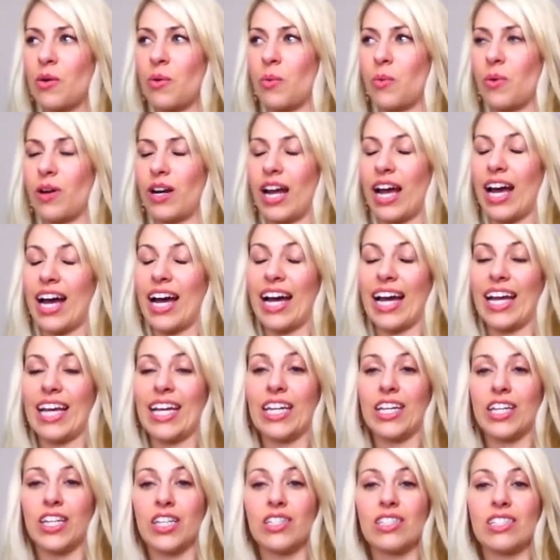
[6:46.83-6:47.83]
when I
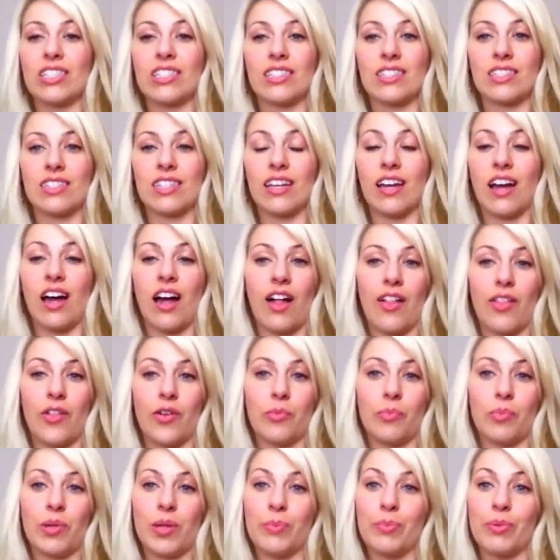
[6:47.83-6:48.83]
hear and see
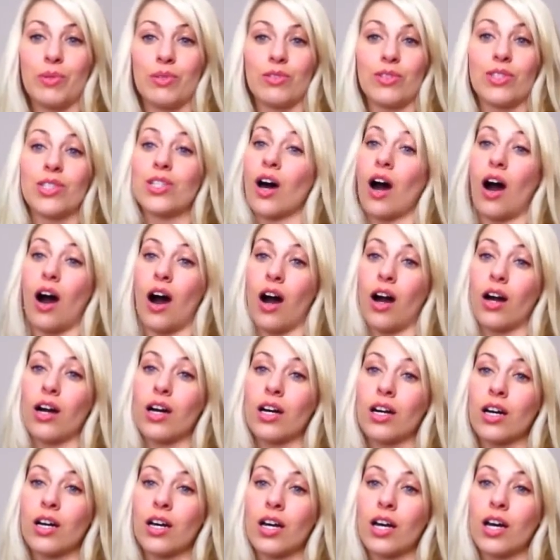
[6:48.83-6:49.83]
other people
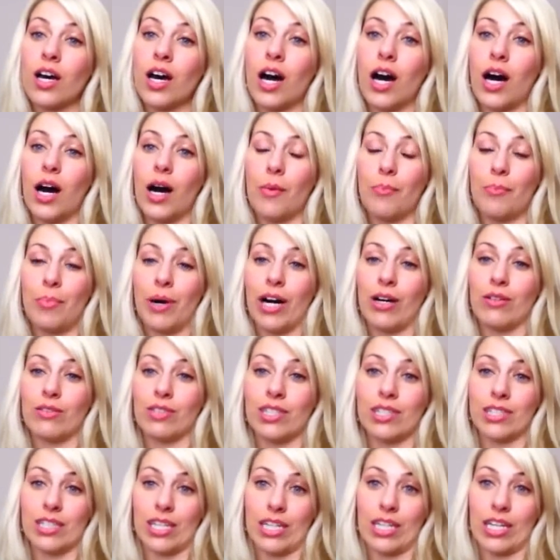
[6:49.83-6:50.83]
talk about
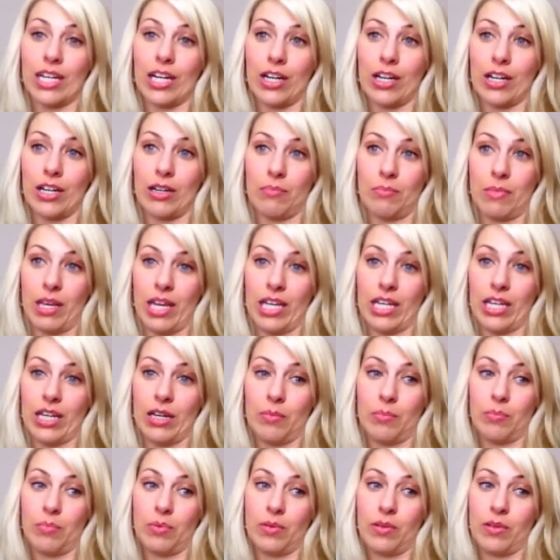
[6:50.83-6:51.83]
skincare and makeup,